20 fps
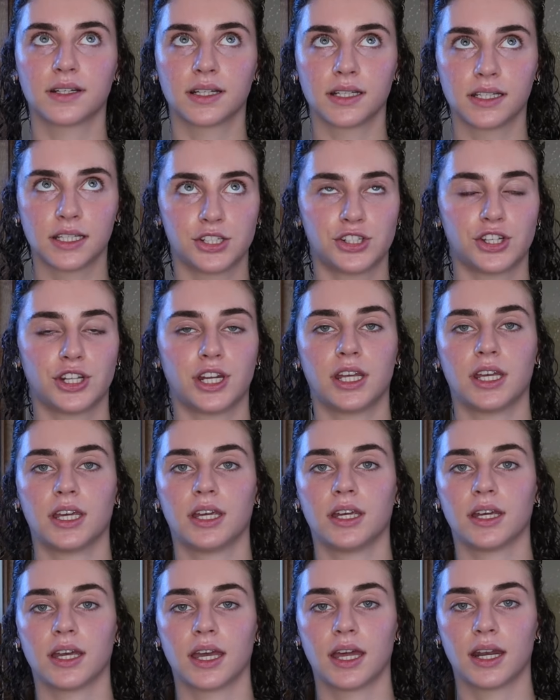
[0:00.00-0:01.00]

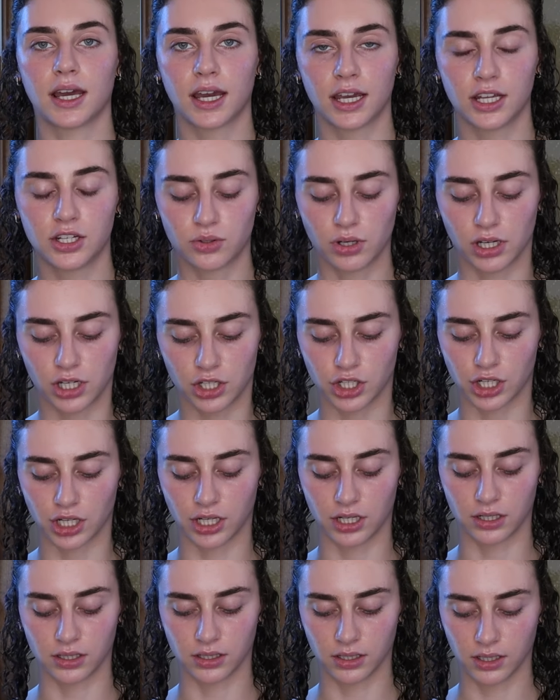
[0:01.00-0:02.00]
conditioning and
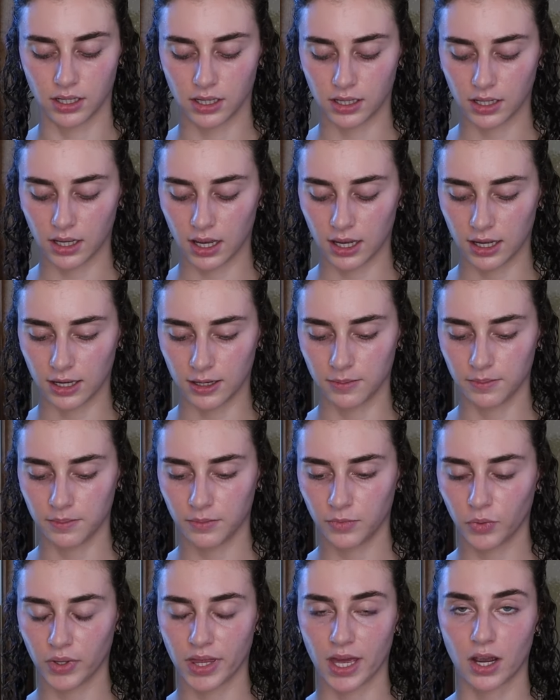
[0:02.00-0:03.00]
hydration
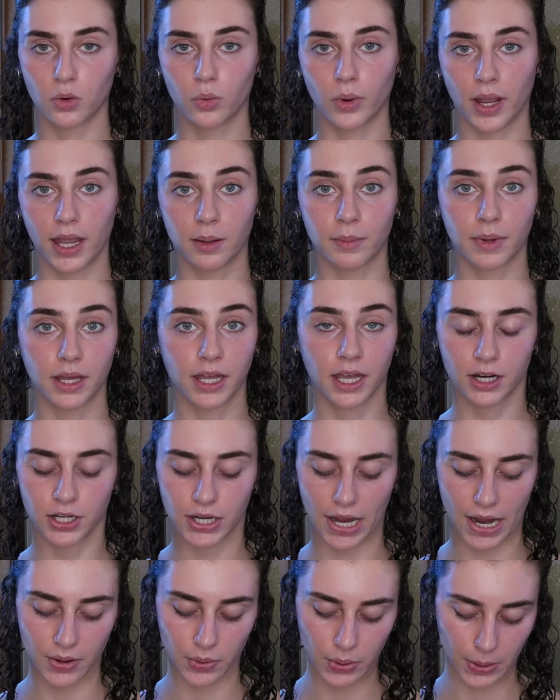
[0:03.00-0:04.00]
without weighing my hair
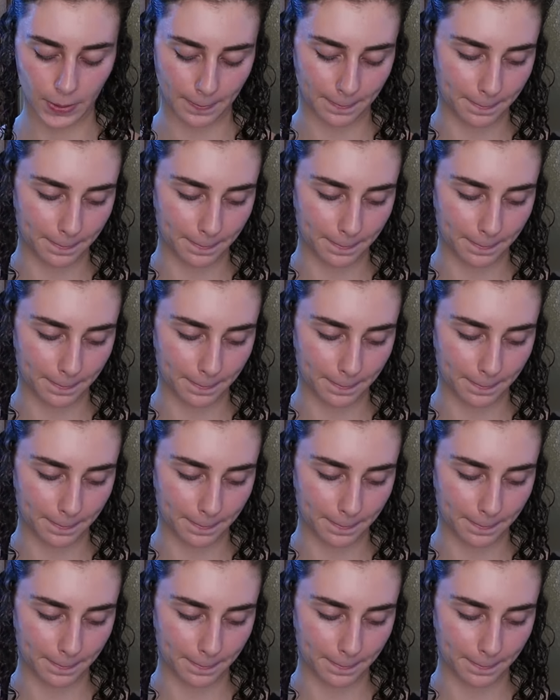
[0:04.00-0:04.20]
down.